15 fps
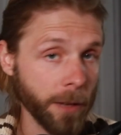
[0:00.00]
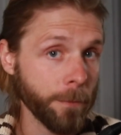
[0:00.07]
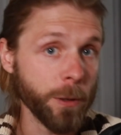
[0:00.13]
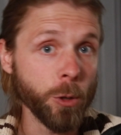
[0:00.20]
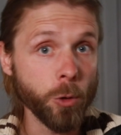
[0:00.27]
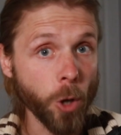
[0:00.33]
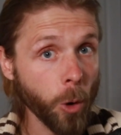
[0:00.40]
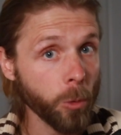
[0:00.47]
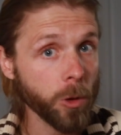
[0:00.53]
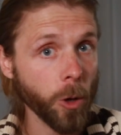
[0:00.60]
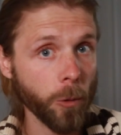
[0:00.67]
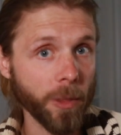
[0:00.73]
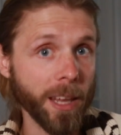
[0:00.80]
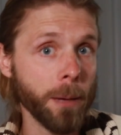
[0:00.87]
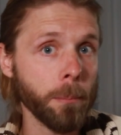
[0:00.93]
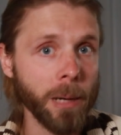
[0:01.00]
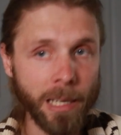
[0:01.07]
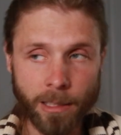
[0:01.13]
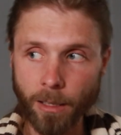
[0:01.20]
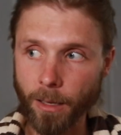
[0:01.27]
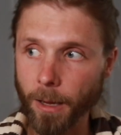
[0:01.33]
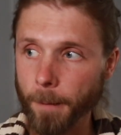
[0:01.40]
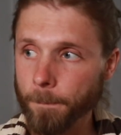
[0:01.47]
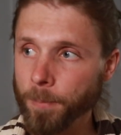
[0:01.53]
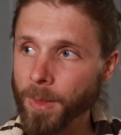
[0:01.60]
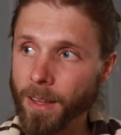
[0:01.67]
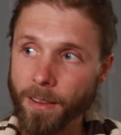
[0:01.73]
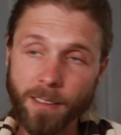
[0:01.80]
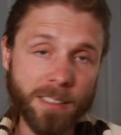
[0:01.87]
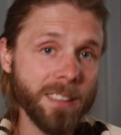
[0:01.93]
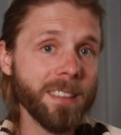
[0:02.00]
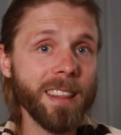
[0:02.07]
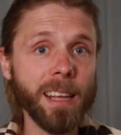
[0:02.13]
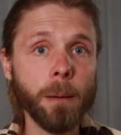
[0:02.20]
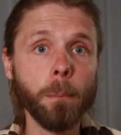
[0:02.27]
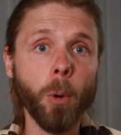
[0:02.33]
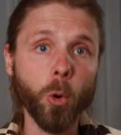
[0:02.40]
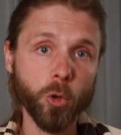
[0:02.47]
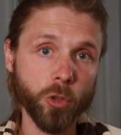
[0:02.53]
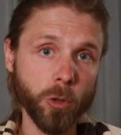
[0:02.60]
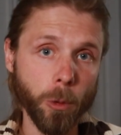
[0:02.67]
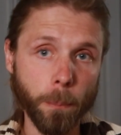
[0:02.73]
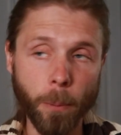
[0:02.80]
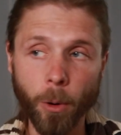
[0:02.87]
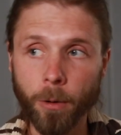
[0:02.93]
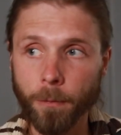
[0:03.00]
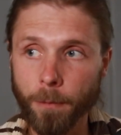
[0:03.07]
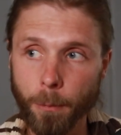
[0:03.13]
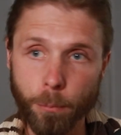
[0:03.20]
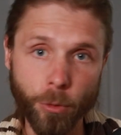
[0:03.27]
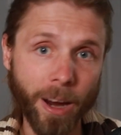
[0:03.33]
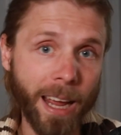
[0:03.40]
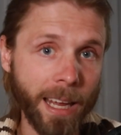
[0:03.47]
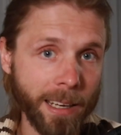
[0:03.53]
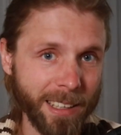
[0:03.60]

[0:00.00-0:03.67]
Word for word: If you don't know the amygdala, this is the emotional part of the brain.